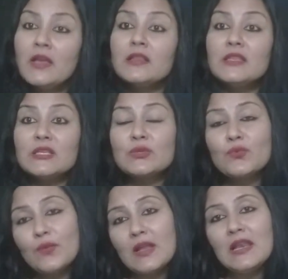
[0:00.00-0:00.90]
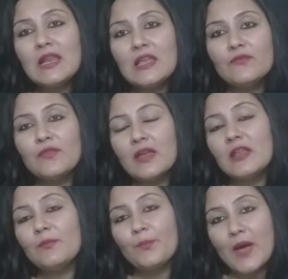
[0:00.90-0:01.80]
this will leave an
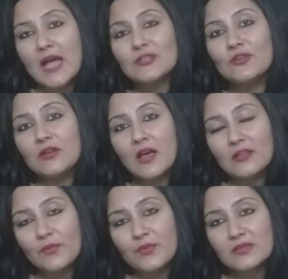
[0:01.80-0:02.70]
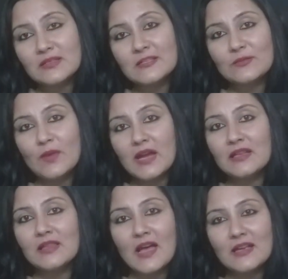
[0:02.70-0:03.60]
impact on other person's
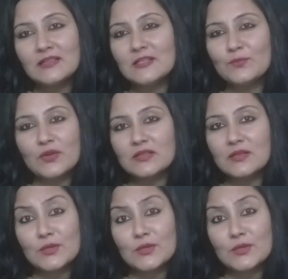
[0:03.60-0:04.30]
mind that this person